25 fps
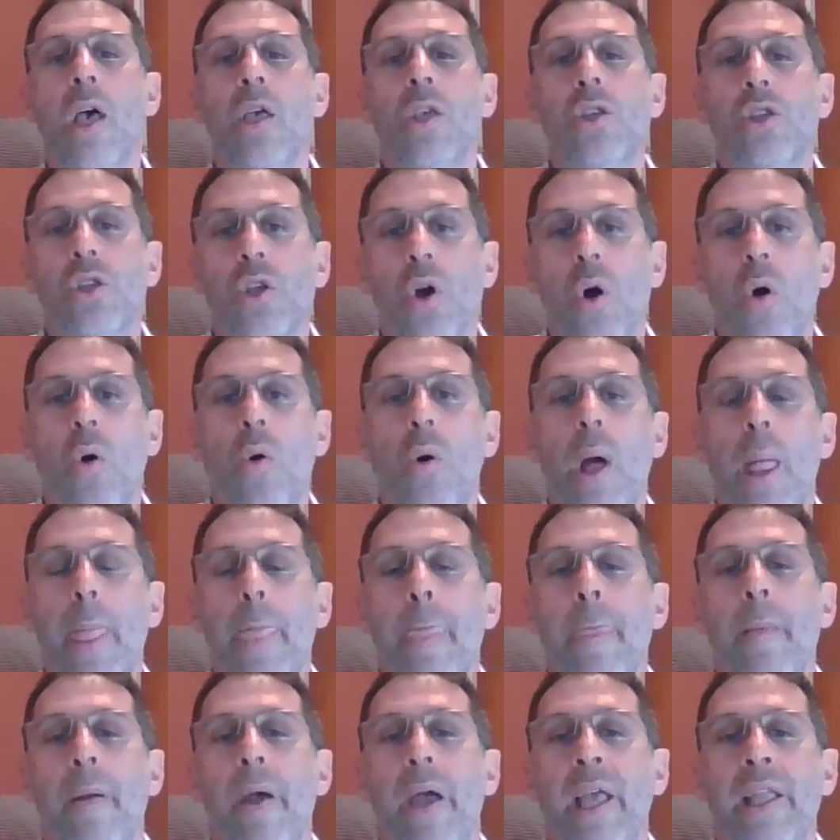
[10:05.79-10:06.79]
So
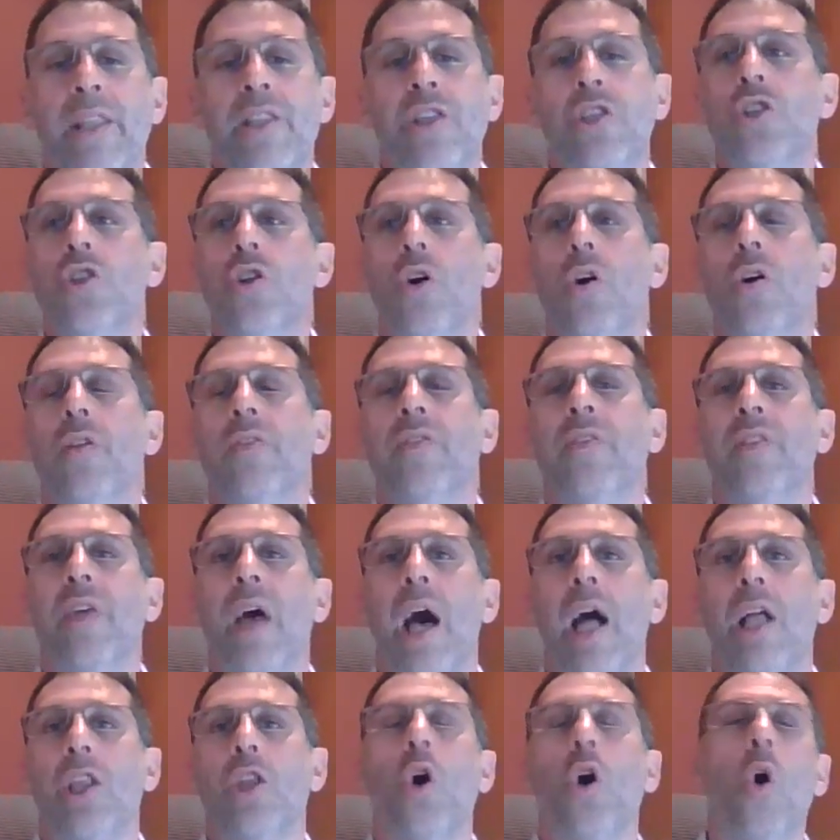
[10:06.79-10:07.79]
it's not
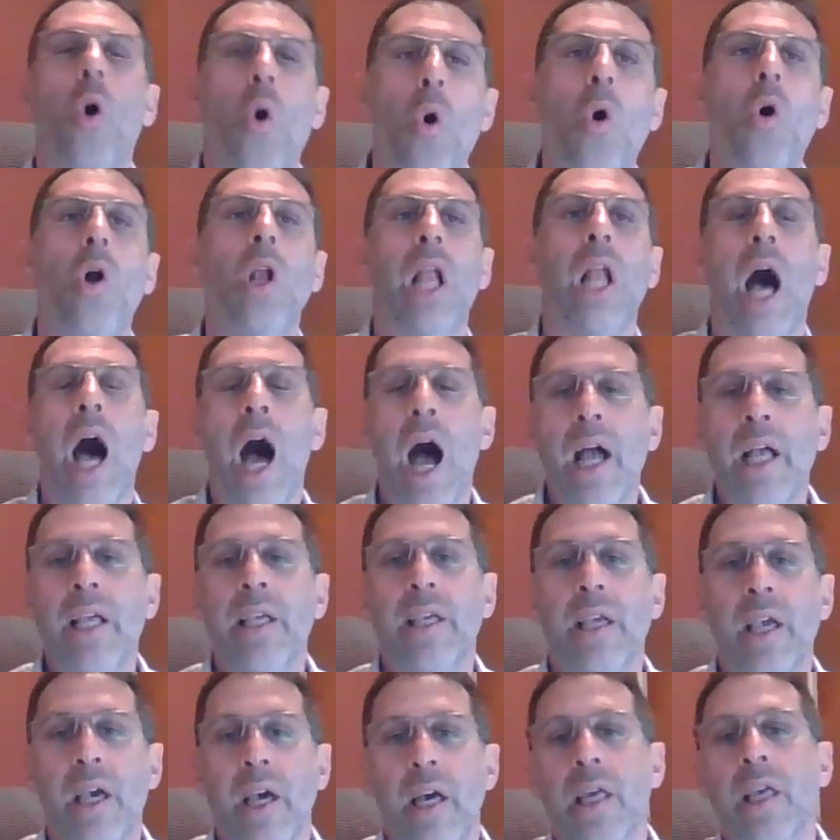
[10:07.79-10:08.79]
that all
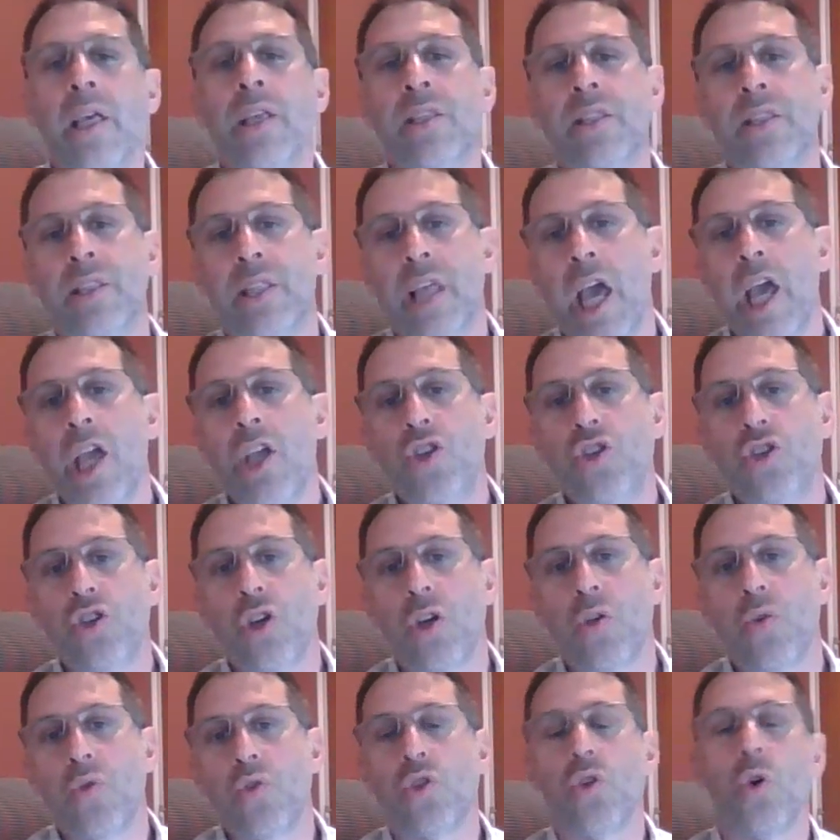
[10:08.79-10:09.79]
anger is
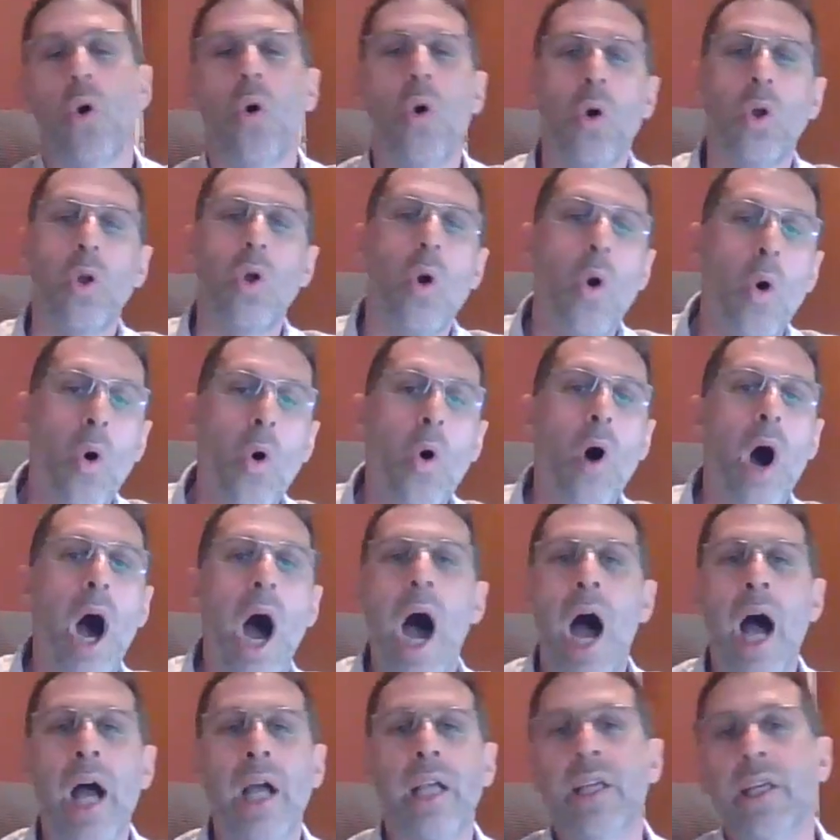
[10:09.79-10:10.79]
dangerous, or all
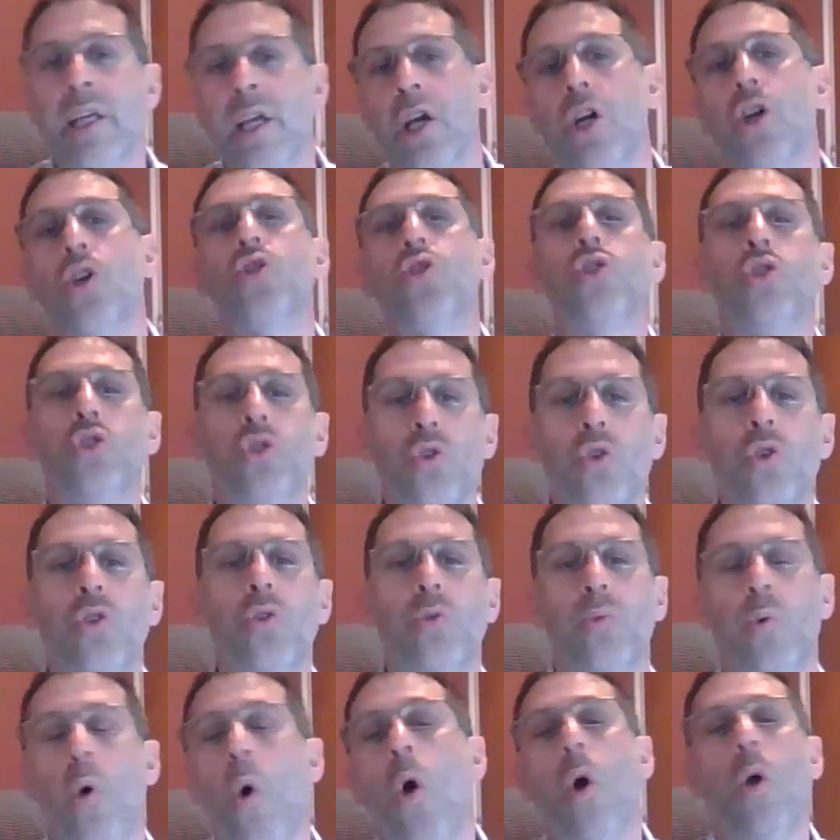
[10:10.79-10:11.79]
anger
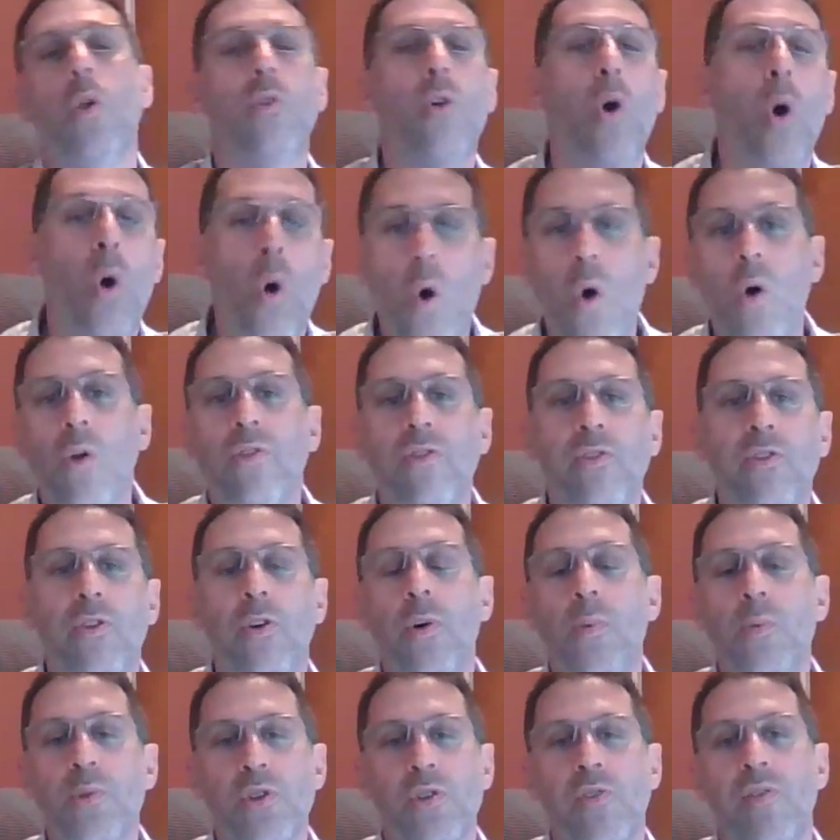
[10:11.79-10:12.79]
should, or all
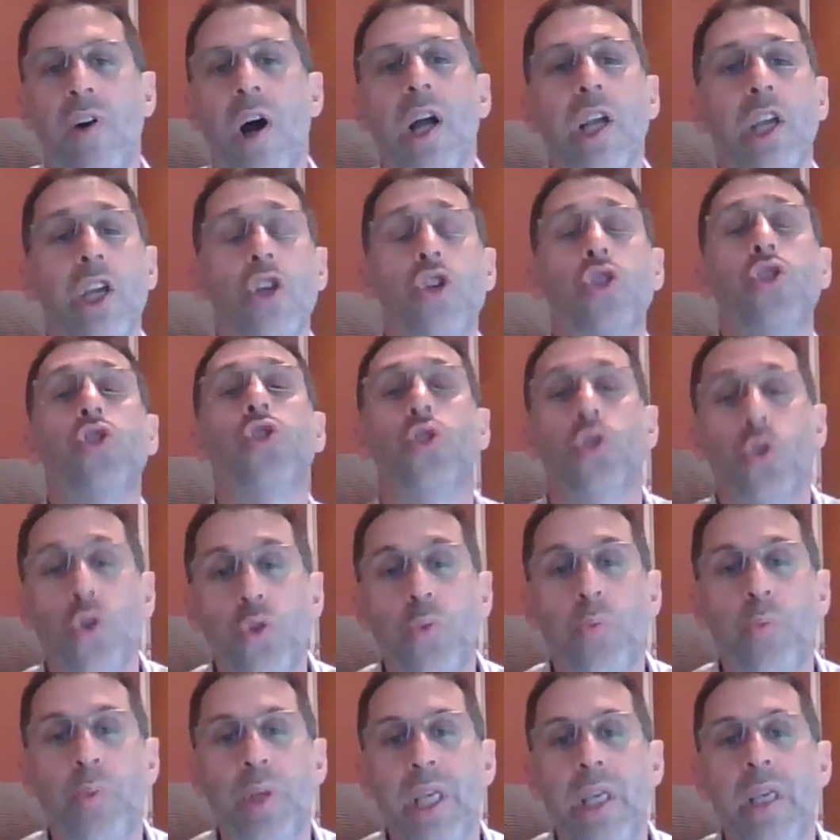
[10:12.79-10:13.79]
forms of anger
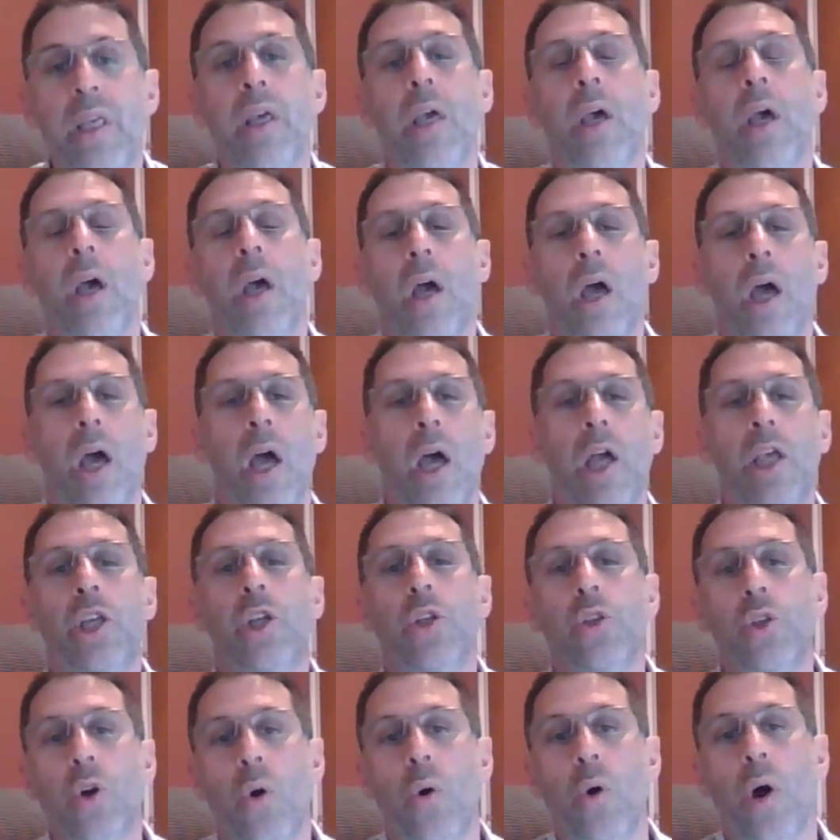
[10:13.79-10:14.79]
should be,
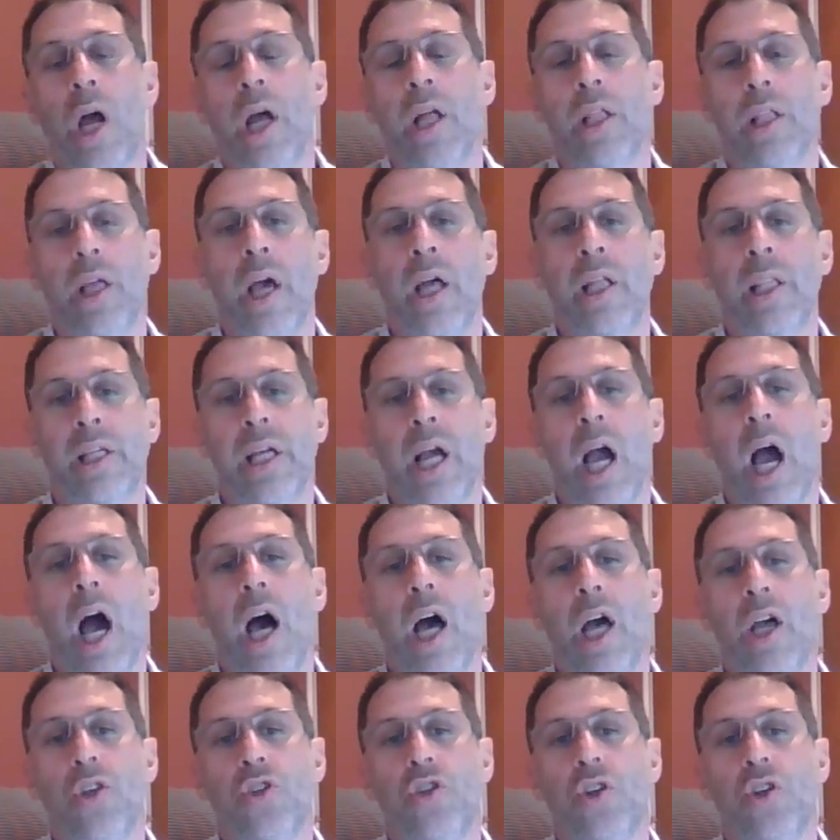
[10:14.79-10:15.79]

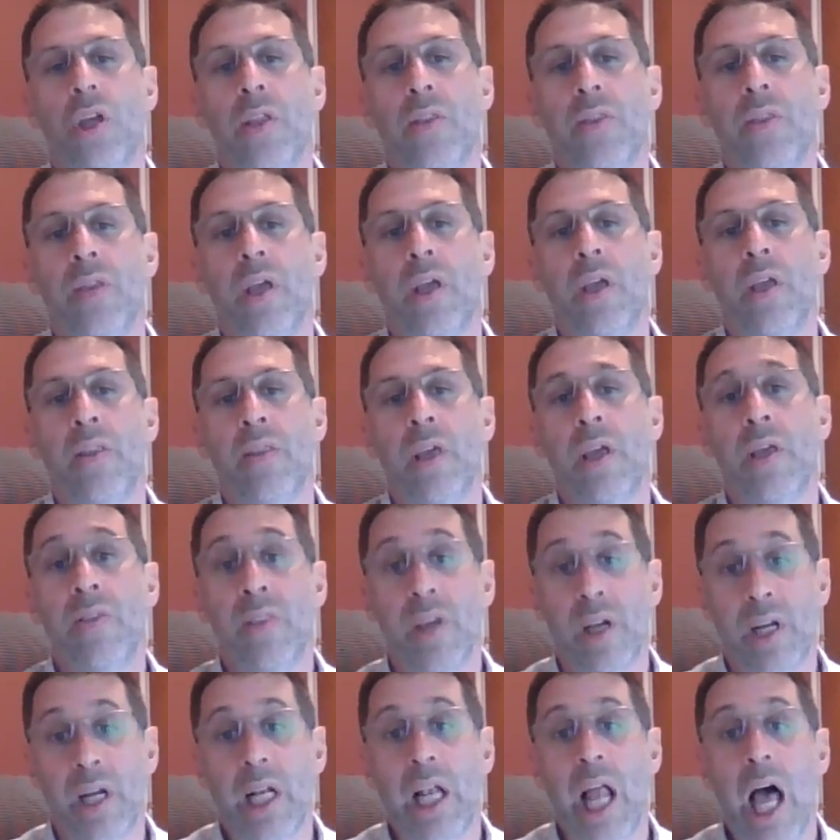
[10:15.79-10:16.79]
encouraged in
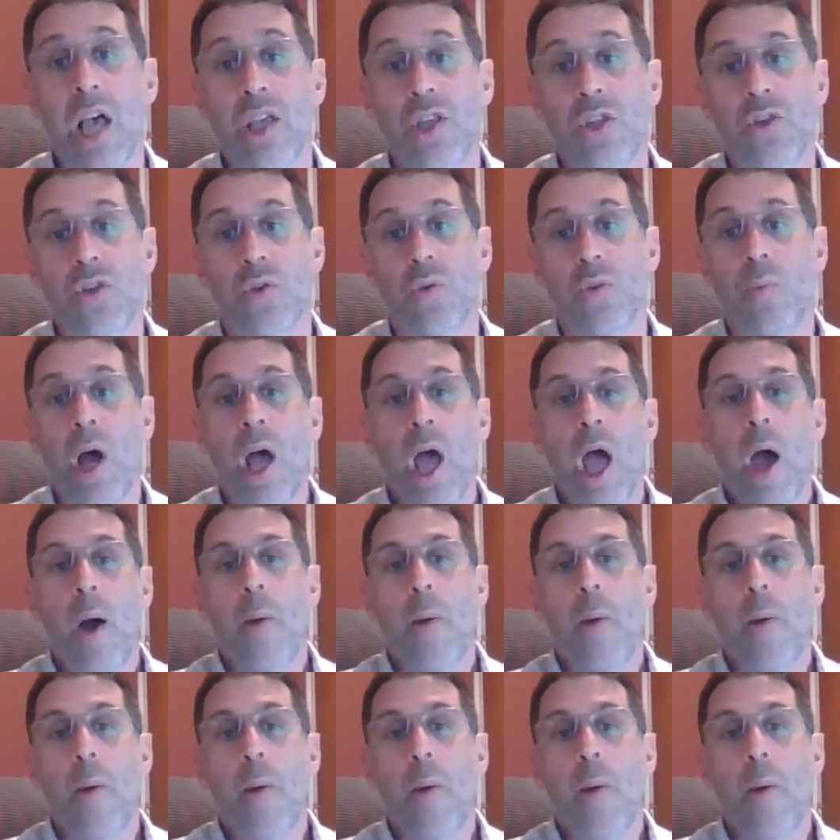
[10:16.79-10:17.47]
the classroom.